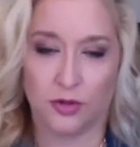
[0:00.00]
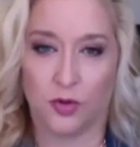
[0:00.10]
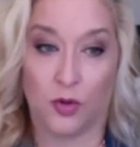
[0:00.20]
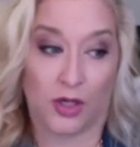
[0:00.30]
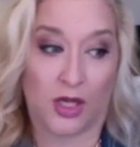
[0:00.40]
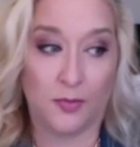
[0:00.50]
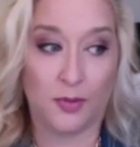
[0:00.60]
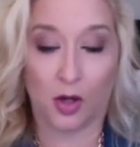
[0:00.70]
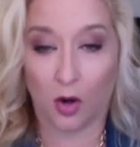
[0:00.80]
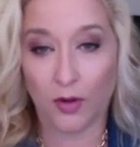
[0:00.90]
Do you want to keep
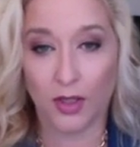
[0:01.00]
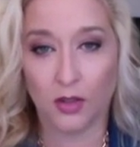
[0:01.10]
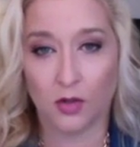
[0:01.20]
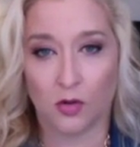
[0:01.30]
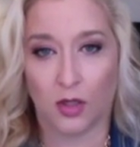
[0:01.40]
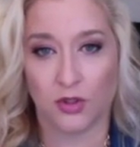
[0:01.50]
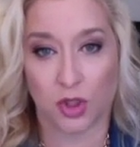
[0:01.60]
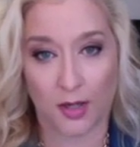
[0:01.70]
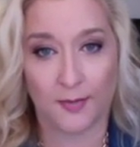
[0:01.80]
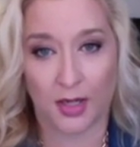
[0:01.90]
it going and
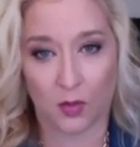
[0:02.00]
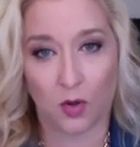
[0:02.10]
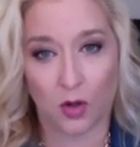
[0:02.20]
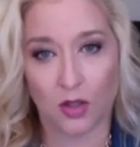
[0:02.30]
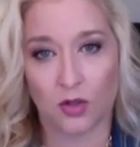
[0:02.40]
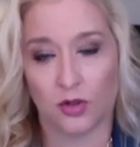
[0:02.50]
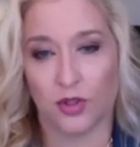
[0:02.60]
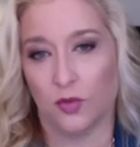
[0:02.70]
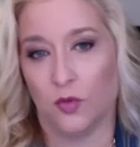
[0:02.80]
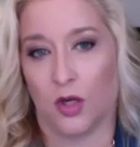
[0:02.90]
try to make it work, or do
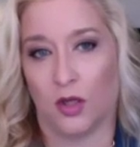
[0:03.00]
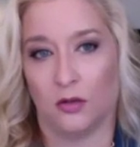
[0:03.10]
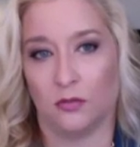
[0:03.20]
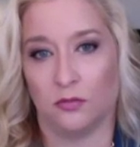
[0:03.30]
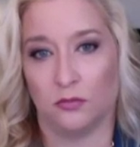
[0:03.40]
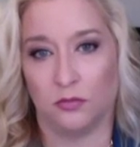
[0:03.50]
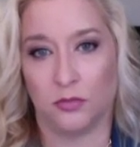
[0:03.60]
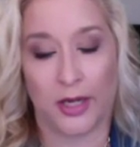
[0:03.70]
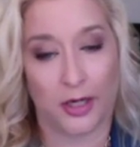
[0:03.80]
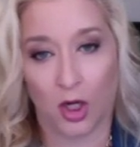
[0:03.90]
you want to
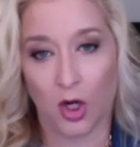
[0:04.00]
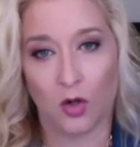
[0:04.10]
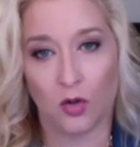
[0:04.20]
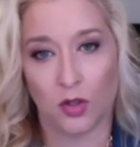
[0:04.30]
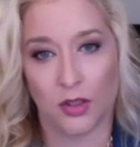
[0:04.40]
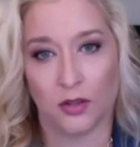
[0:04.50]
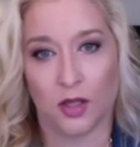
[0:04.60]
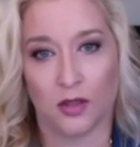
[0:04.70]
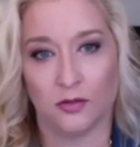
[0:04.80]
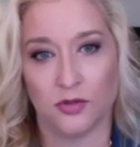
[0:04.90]
let it go and
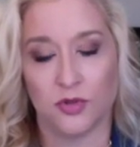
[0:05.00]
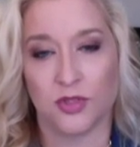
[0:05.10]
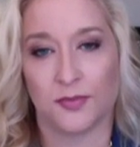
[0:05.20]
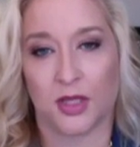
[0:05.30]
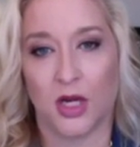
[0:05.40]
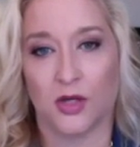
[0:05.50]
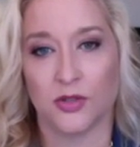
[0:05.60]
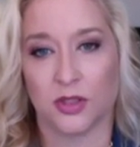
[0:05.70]
and do something else?